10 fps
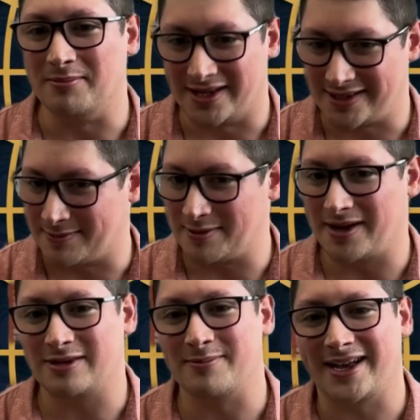But tell me
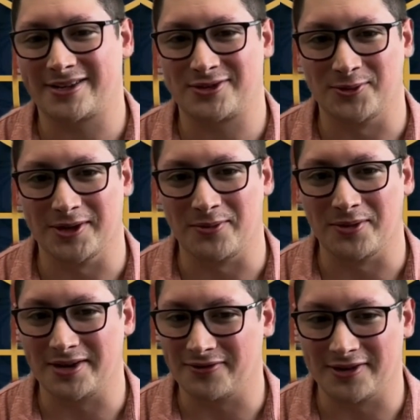about the backstory.
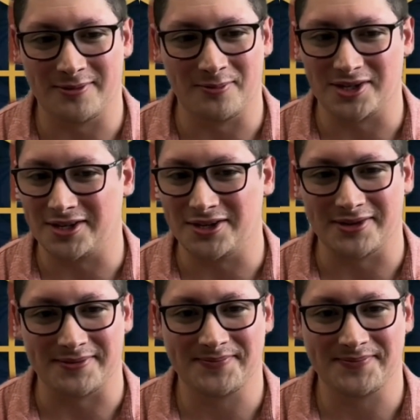Where are you from? What you doing?